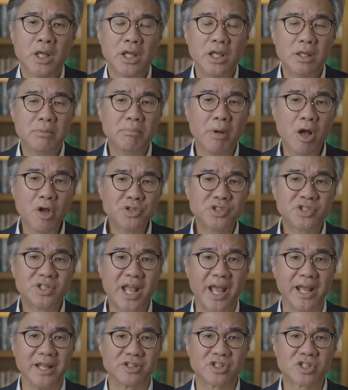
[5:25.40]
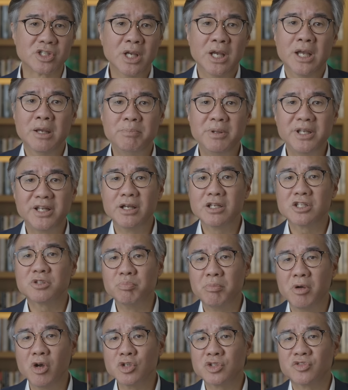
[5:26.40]
In most states, because
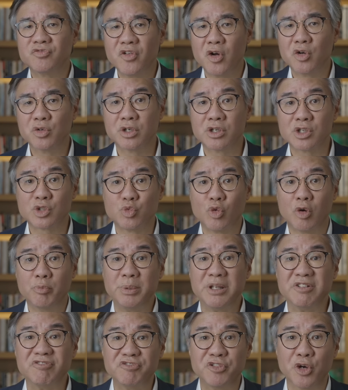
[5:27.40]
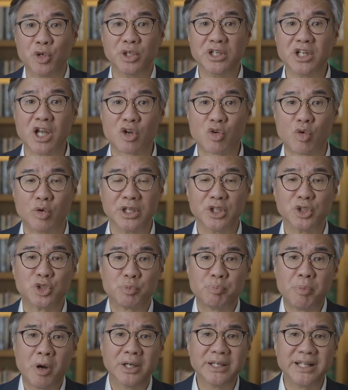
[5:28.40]
most voters will be voting according to
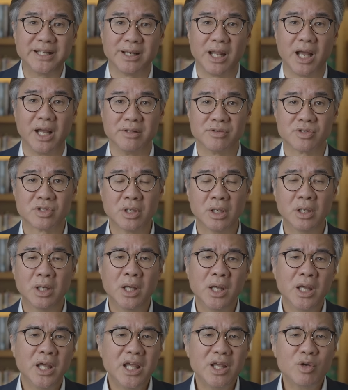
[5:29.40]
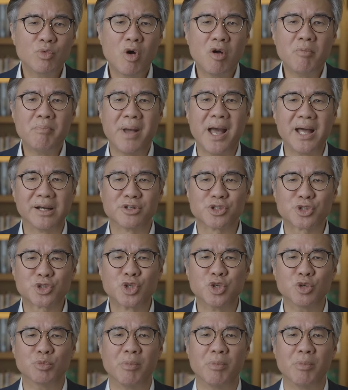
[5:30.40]
party lines, it won't matter too